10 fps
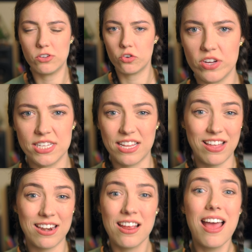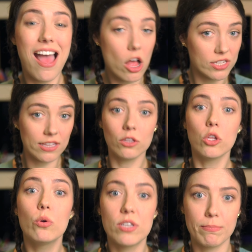degrees. And then I'll set the
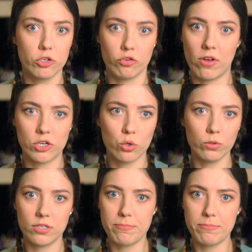low temperature threshold to